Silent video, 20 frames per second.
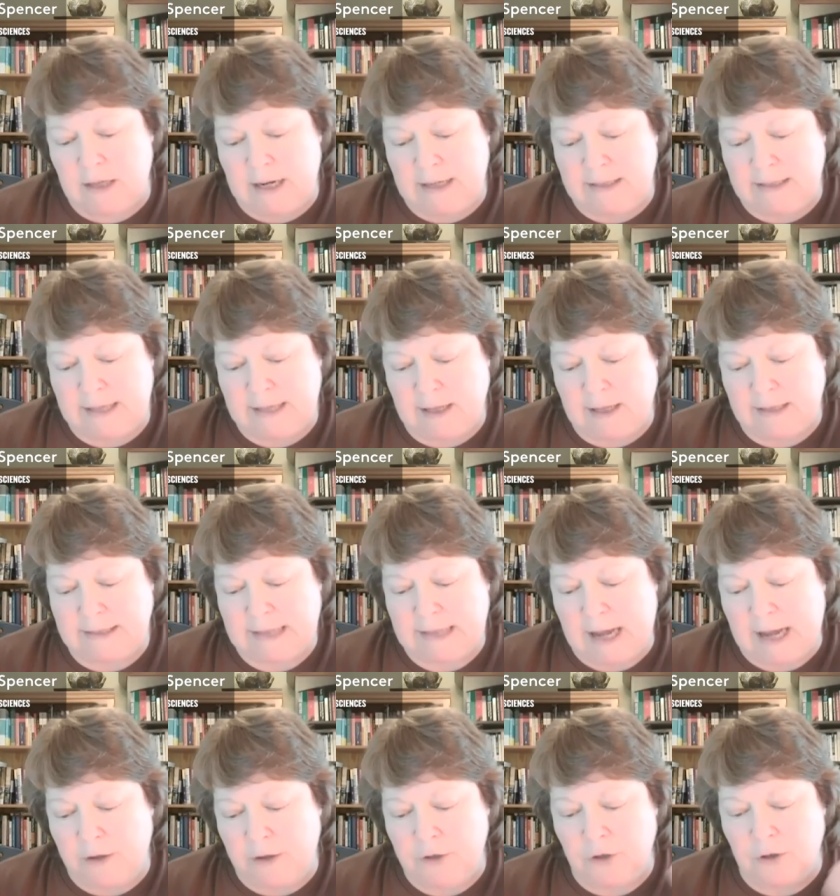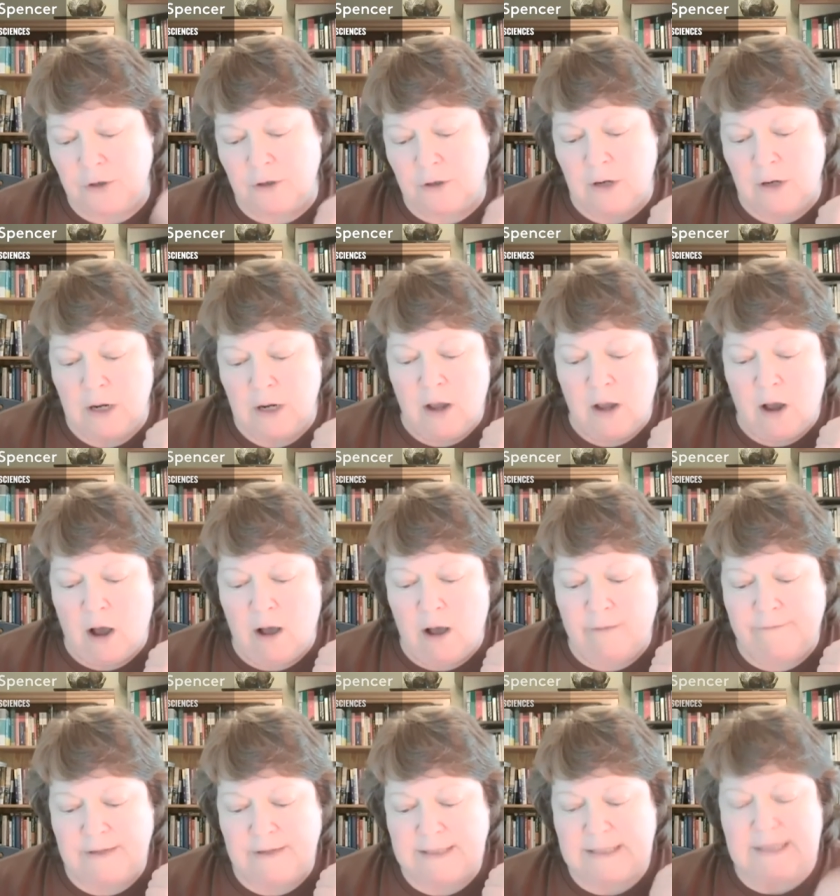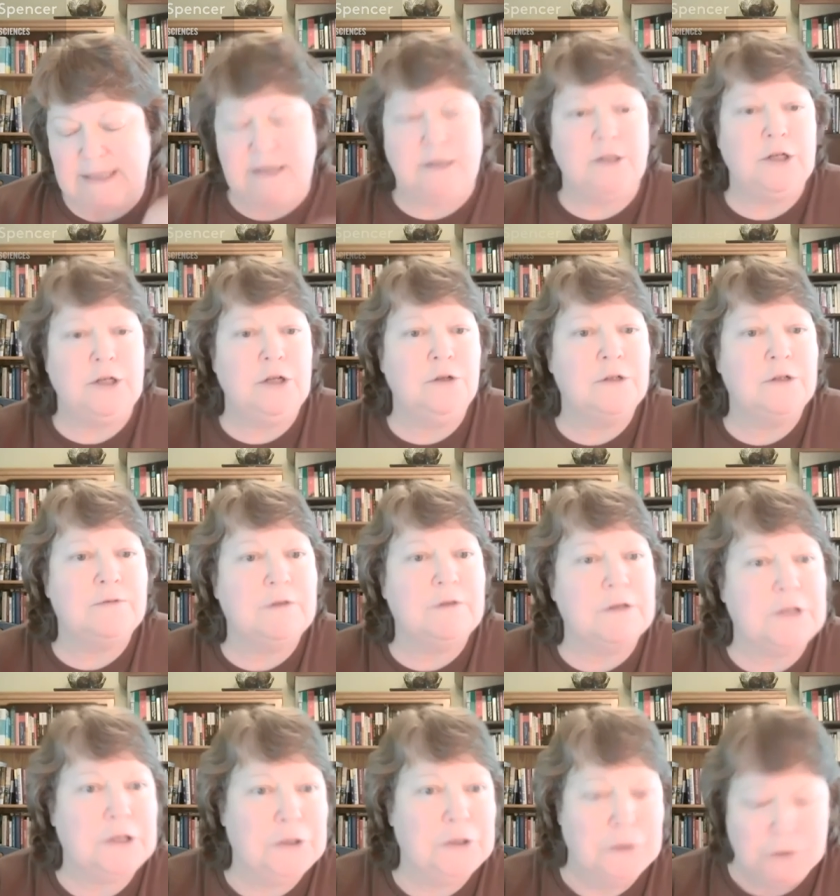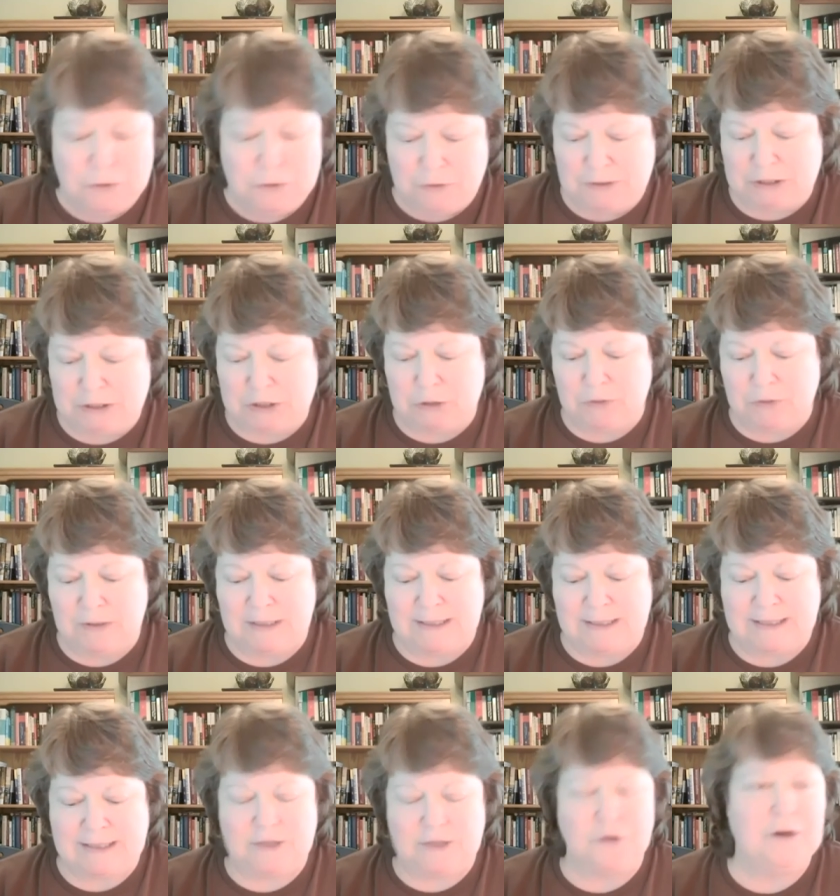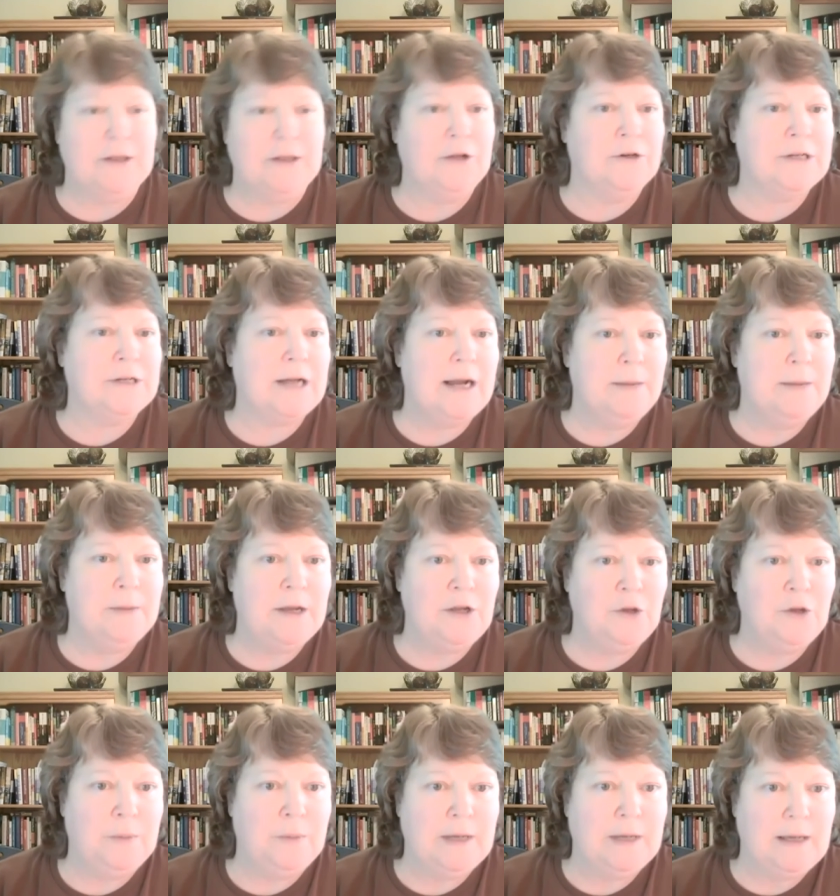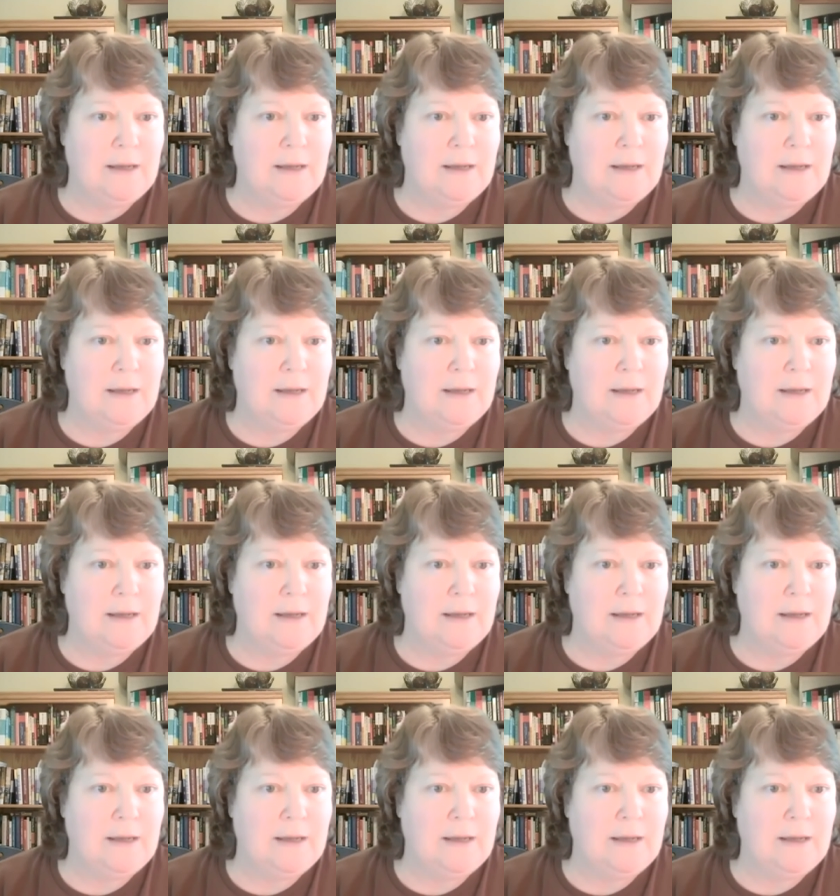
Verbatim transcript: and tell us how your office is useful to students during their time at UB?